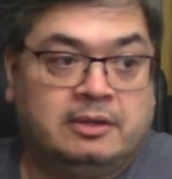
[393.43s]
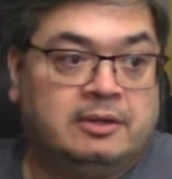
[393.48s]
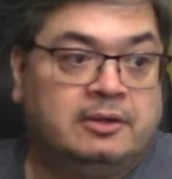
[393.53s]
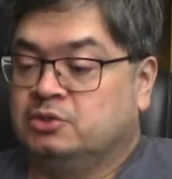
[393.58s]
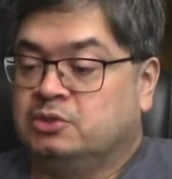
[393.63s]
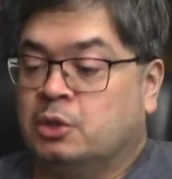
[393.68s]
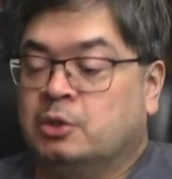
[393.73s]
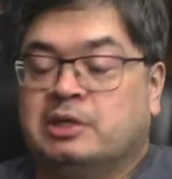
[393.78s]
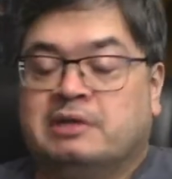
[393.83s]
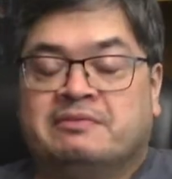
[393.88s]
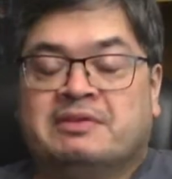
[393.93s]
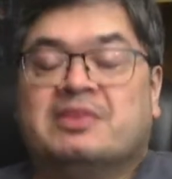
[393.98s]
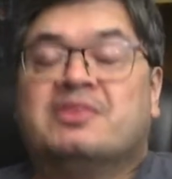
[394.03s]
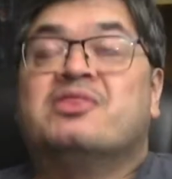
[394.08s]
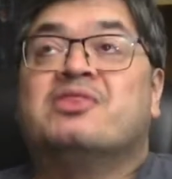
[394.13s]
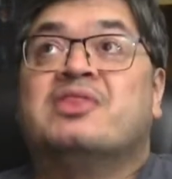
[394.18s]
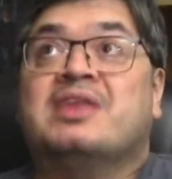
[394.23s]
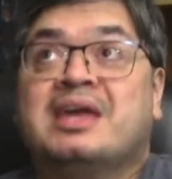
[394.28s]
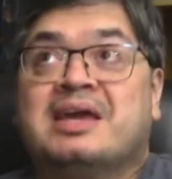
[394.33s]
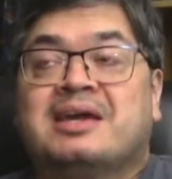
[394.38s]
Don't even
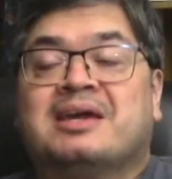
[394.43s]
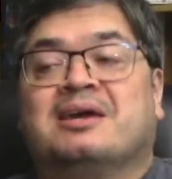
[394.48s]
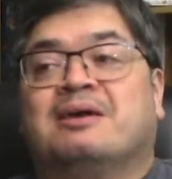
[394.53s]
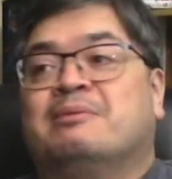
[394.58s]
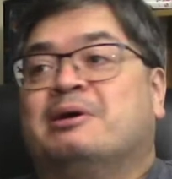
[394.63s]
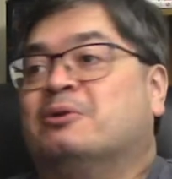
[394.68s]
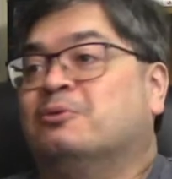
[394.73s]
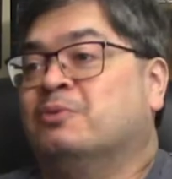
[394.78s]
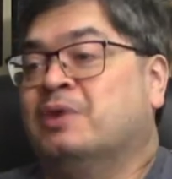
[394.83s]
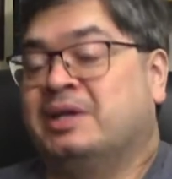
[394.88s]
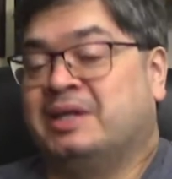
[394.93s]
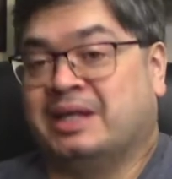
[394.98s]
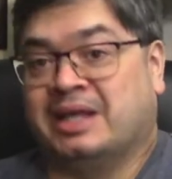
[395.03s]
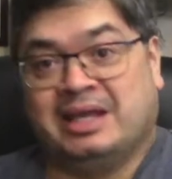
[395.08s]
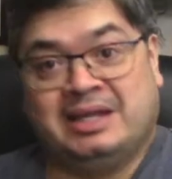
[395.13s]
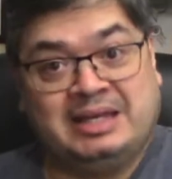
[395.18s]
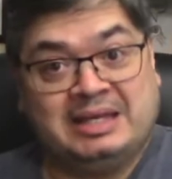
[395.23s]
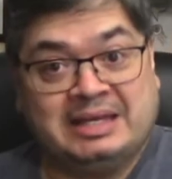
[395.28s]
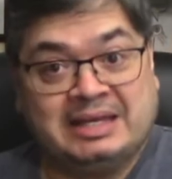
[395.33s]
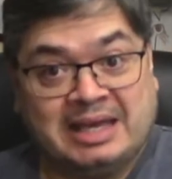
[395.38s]
think about running
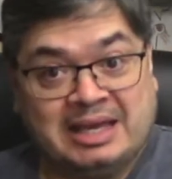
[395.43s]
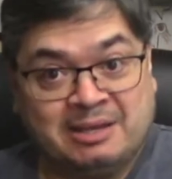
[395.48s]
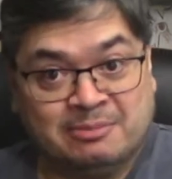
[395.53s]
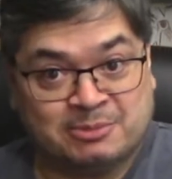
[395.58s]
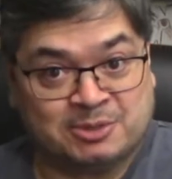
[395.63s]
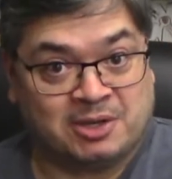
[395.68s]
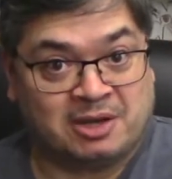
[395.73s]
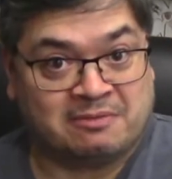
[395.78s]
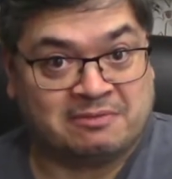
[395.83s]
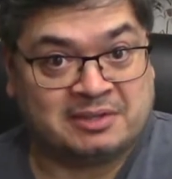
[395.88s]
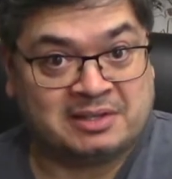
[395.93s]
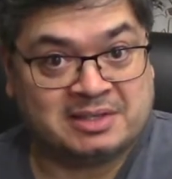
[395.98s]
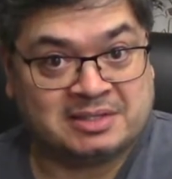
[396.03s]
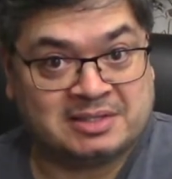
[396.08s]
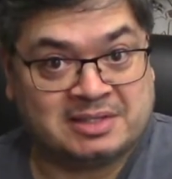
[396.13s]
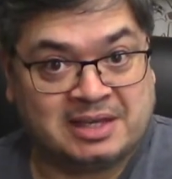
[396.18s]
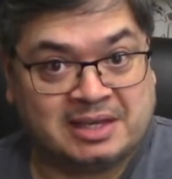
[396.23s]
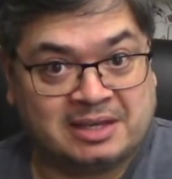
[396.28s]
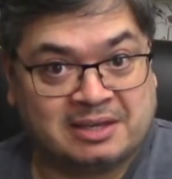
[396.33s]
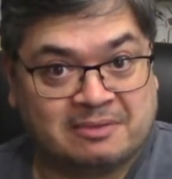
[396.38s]
any games off of this
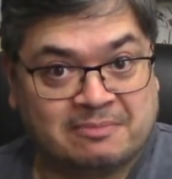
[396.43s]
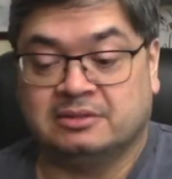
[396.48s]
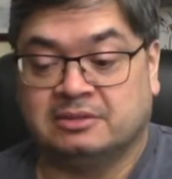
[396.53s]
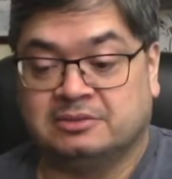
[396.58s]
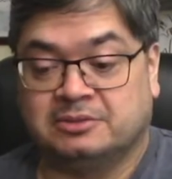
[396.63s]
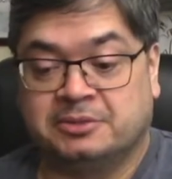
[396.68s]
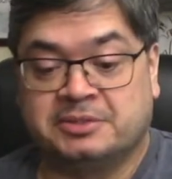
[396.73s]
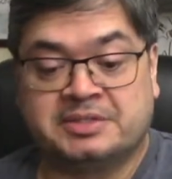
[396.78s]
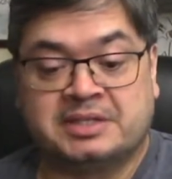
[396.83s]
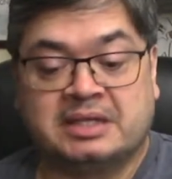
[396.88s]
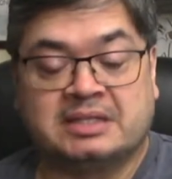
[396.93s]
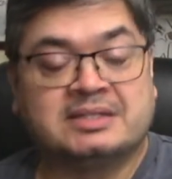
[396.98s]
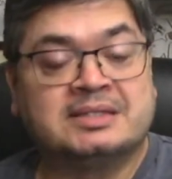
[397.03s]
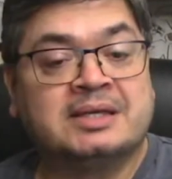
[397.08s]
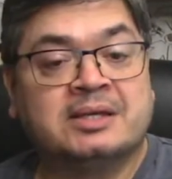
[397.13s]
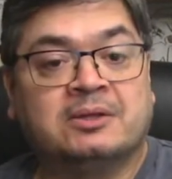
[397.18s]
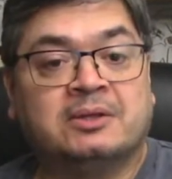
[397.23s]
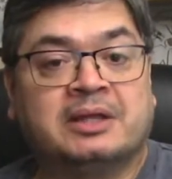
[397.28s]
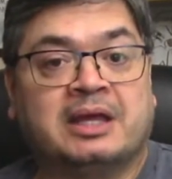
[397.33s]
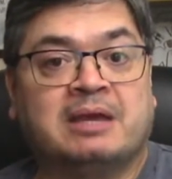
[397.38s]
thing. There isn't a
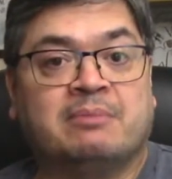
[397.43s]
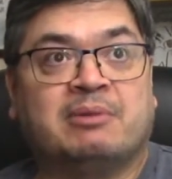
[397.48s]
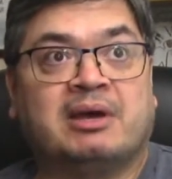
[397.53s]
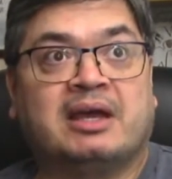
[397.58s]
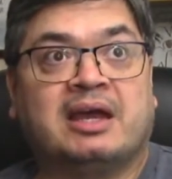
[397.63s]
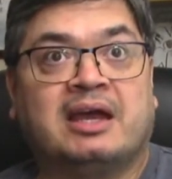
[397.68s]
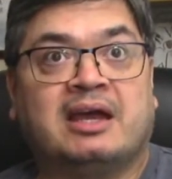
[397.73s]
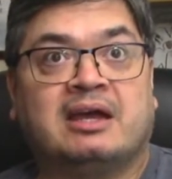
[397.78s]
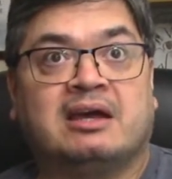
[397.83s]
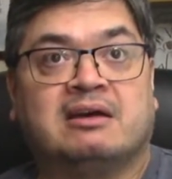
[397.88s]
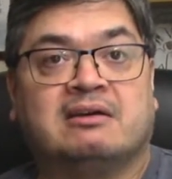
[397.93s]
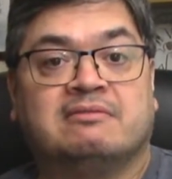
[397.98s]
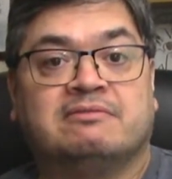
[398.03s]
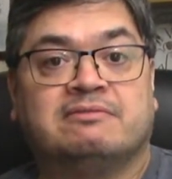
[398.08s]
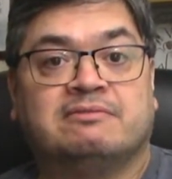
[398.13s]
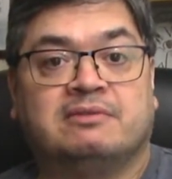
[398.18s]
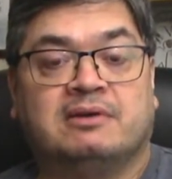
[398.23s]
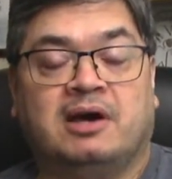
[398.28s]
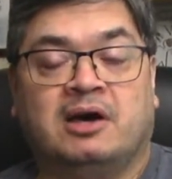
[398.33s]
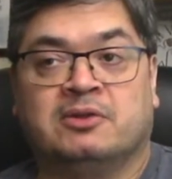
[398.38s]
single game I have
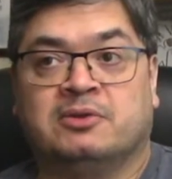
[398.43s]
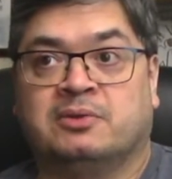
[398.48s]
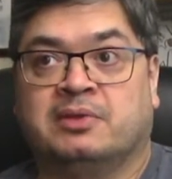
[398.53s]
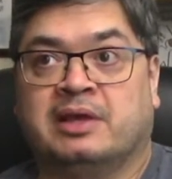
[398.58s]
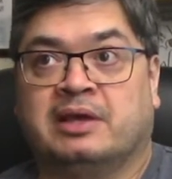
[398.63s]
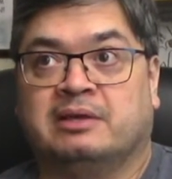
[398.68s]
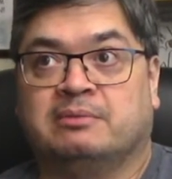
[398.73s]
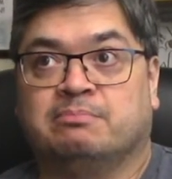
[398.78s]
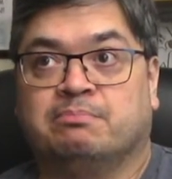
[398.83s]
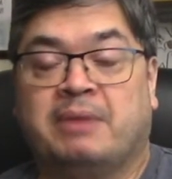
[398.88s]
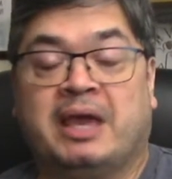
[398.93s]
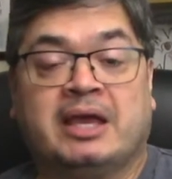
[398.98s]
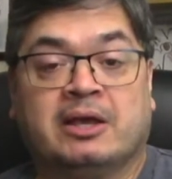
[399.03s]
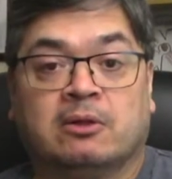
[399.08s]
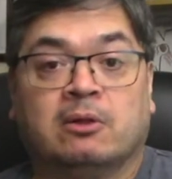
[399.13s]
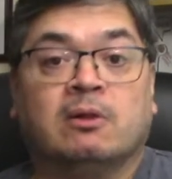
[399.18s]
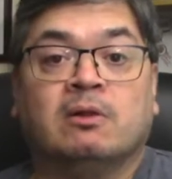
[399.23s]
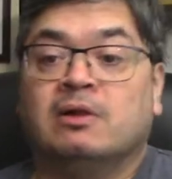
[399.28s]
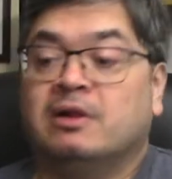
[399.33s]
other than Peggle